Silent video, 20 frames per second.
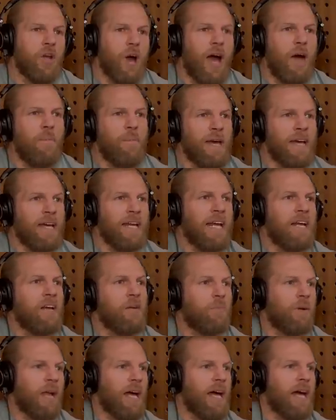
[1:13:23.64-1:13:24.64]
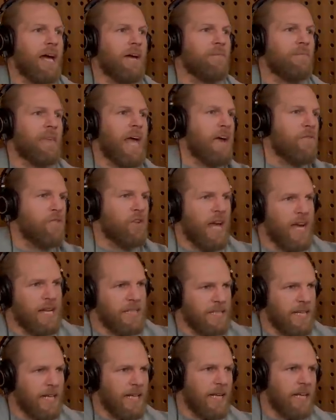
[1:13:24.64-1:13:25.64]
You know, being an England player, everyone
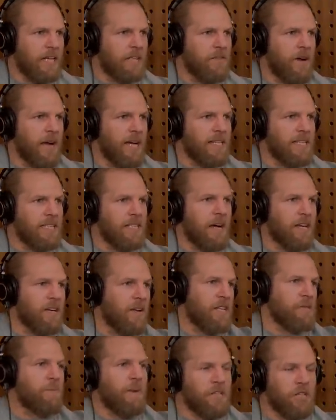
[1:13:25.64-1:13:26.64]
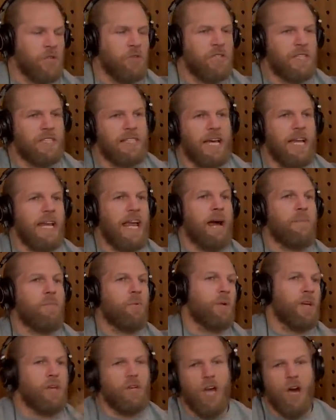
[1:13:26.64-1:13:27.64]
hates English, right? It doesn't. I don't expect you to say that,
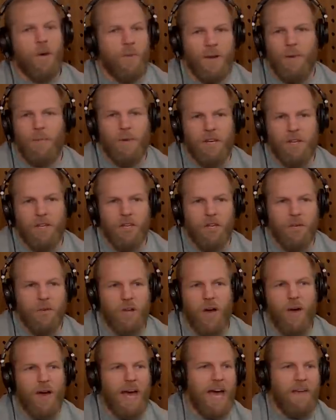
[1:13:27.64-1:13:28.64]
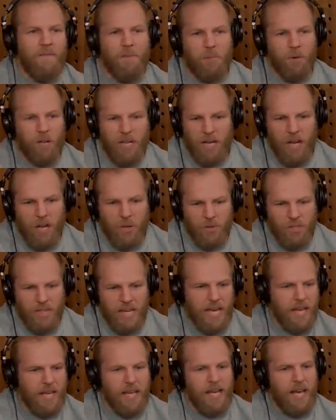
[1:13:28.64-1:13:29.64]
but we know it. We, you know it. Everybody knows
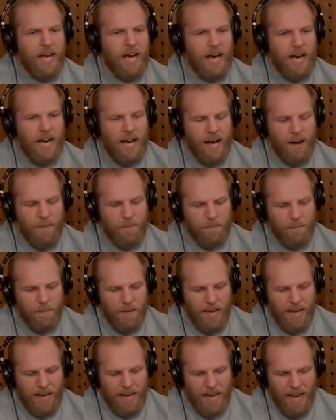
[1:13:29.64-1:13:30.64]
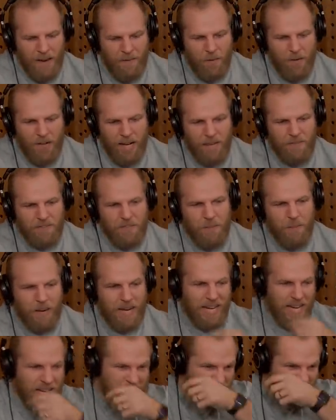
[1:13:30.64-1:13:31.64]
it. Um, uh, everyone loves to
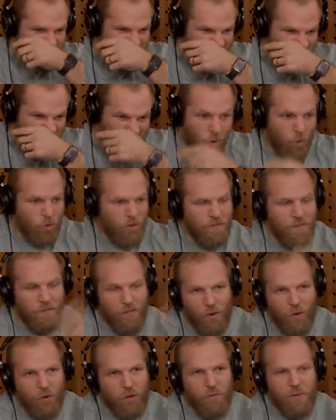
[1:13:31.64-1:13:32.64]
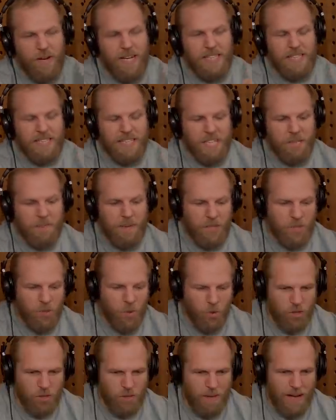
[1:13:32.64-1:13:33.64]
beat us for all the all the reasons that it's been
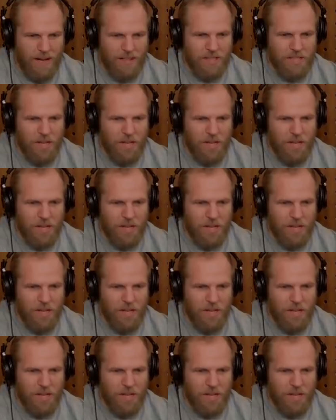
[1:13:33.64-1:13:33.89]
talked about.